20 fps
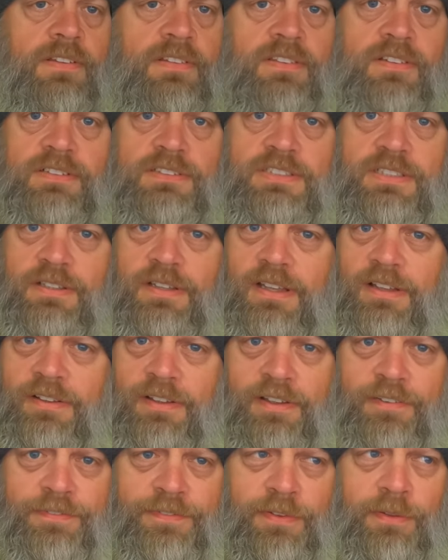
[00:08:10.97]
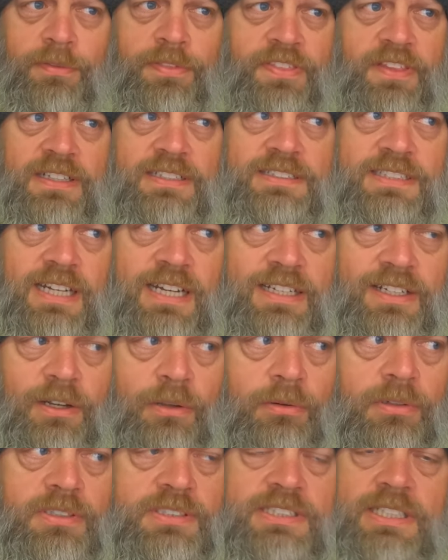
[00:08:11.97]
There's a few things that I
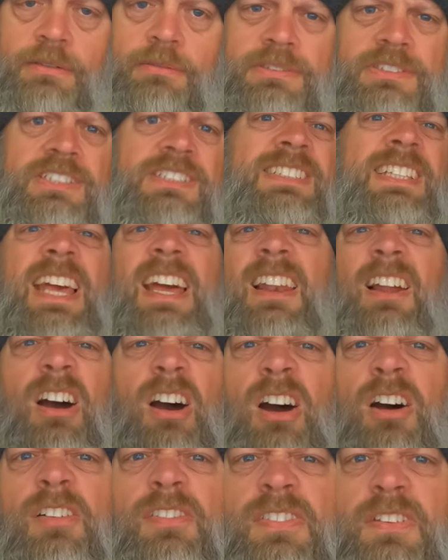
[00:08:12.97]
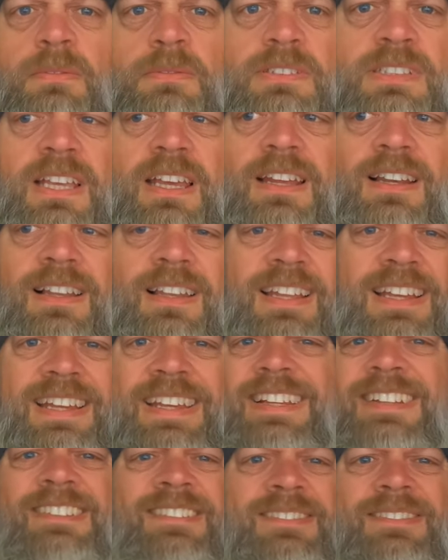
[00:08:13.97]
noticed that was just kind of off, that was kind of
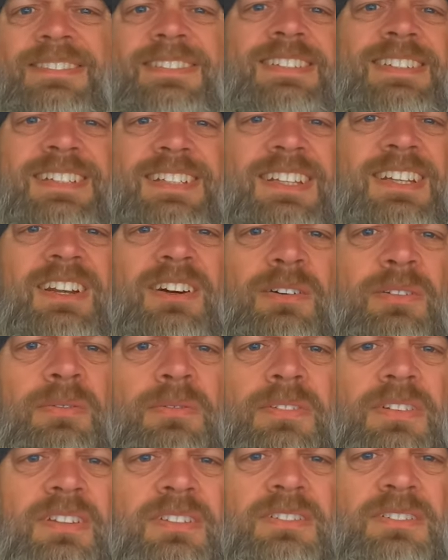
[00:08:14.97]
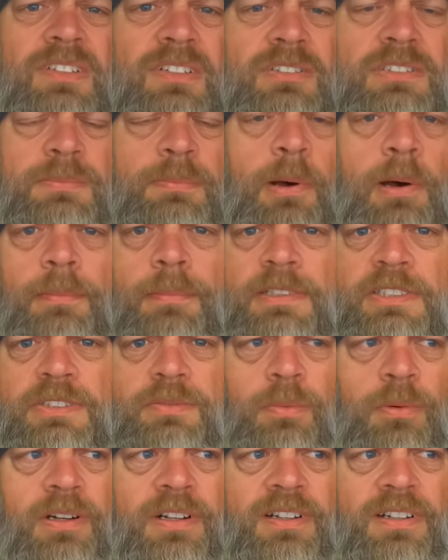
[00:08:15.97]
like, you know, those
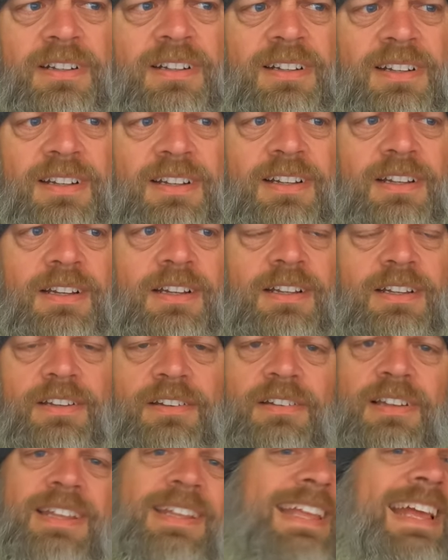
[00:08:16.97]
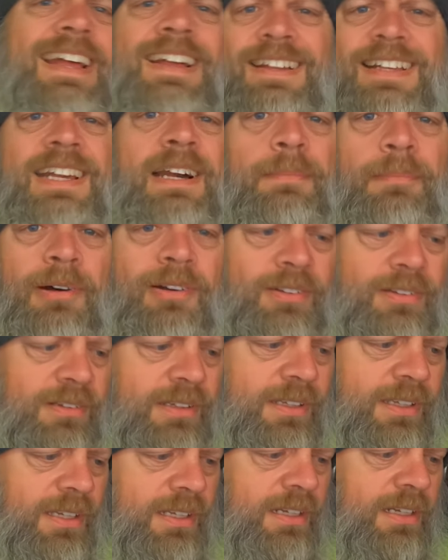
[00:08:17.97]
moments where you're like, ah, come on,
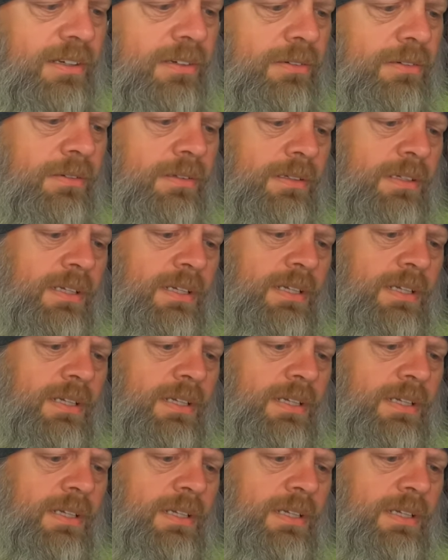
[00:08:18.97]
you know?